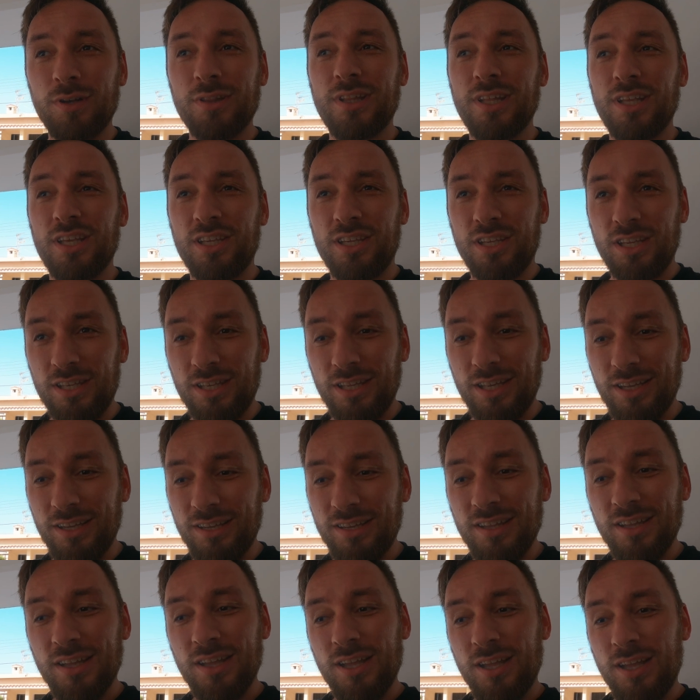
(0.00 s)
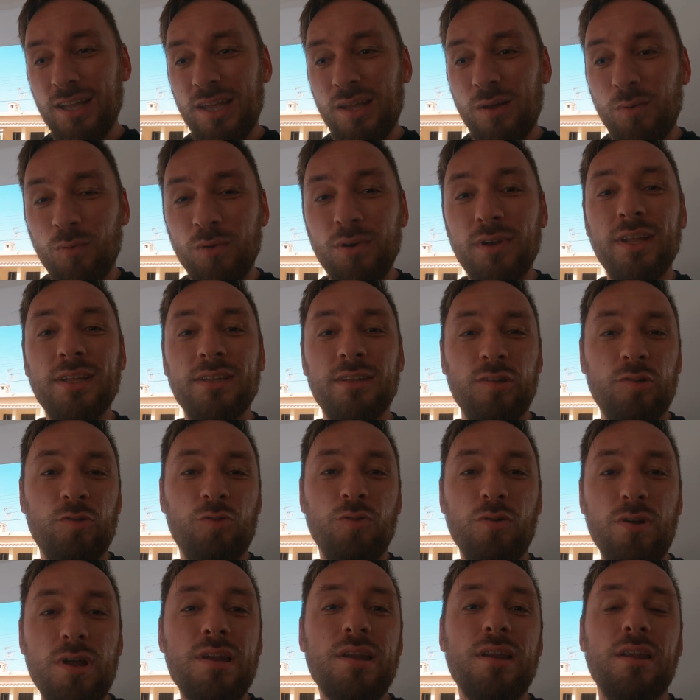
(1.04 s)
the heating. We'll let it
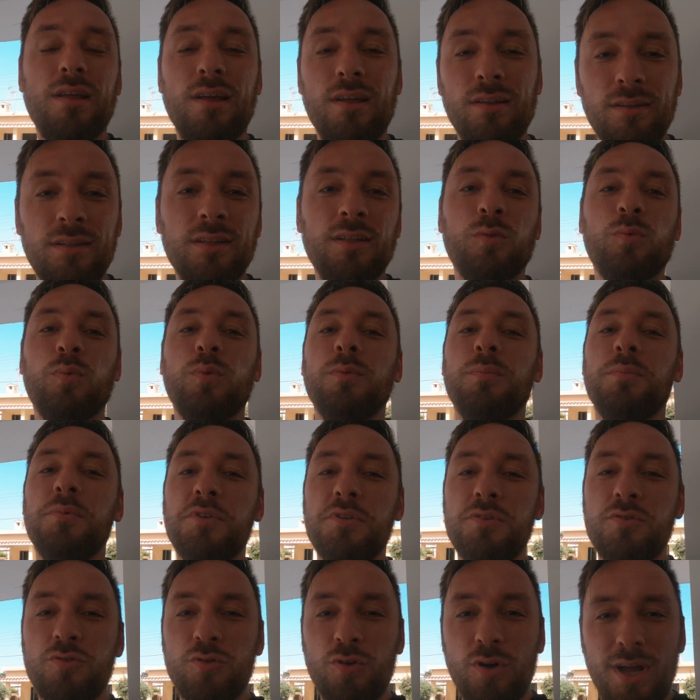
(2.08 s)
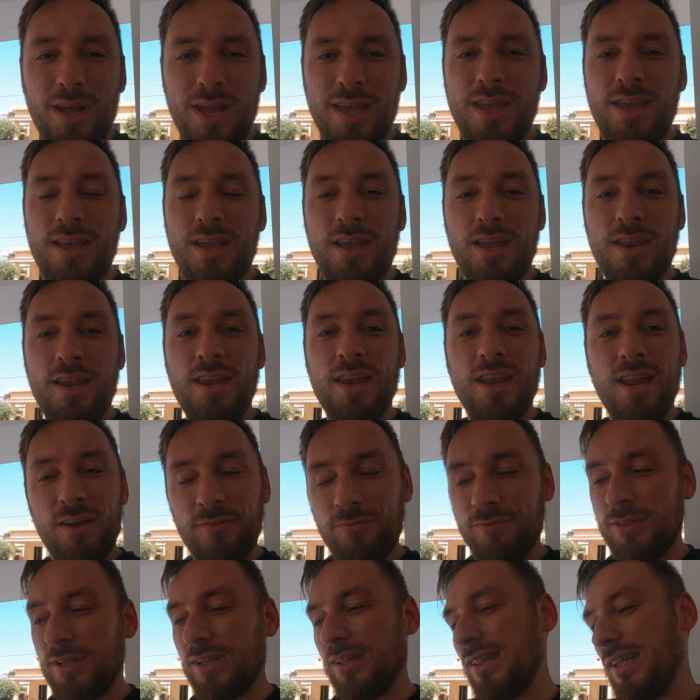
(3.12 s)
run until it will be dry, and
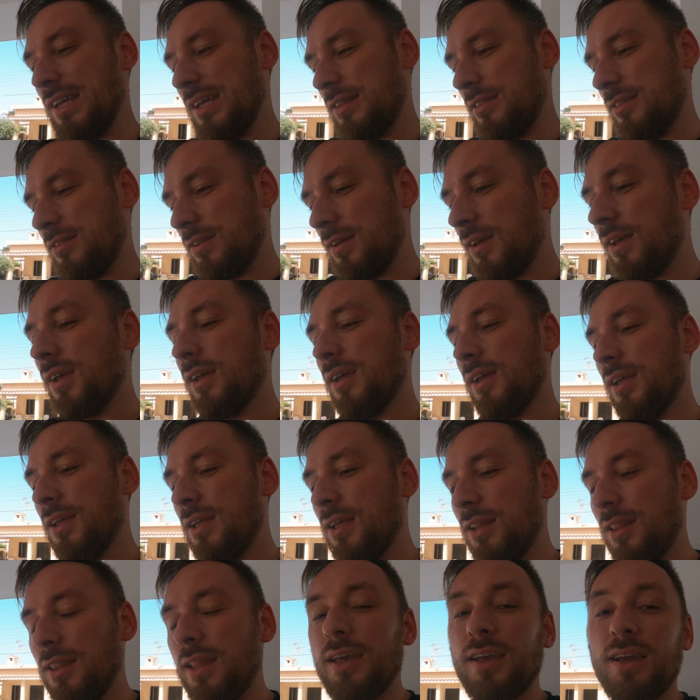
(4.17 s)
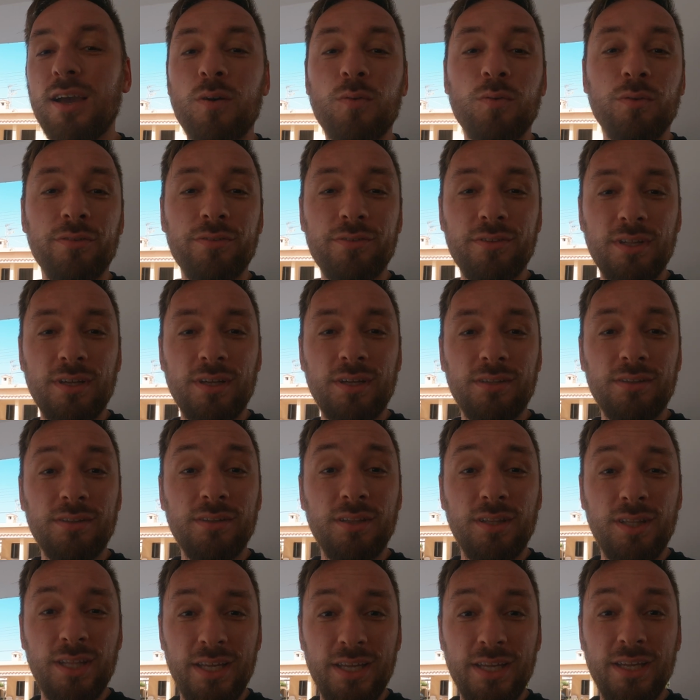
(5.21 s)
after that, like I installed
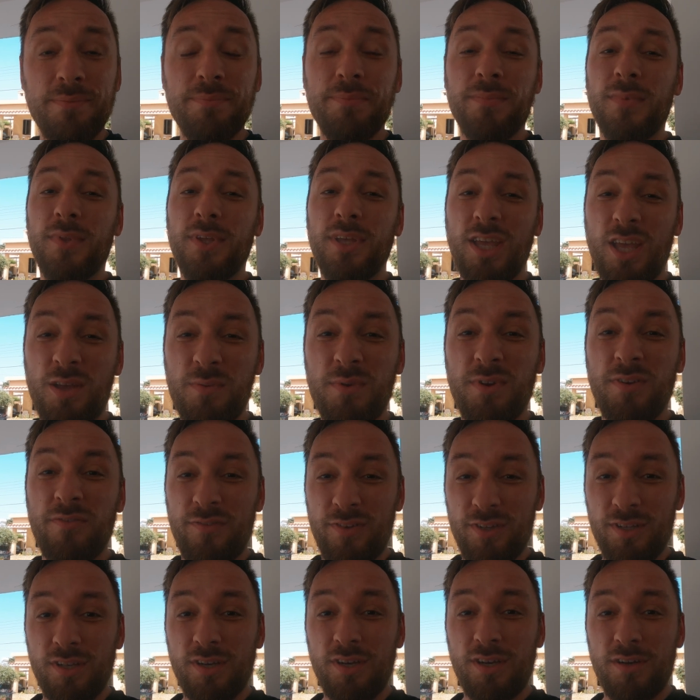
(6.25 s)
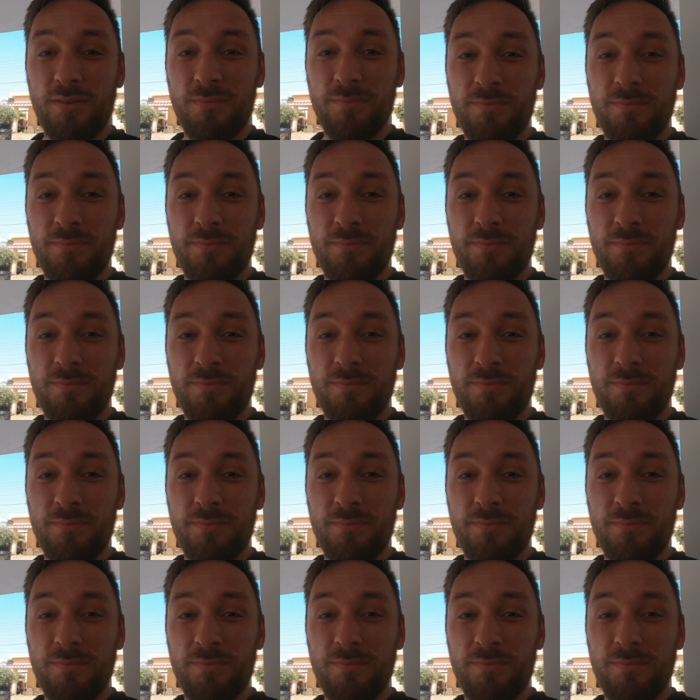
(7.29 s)
the cabin filter.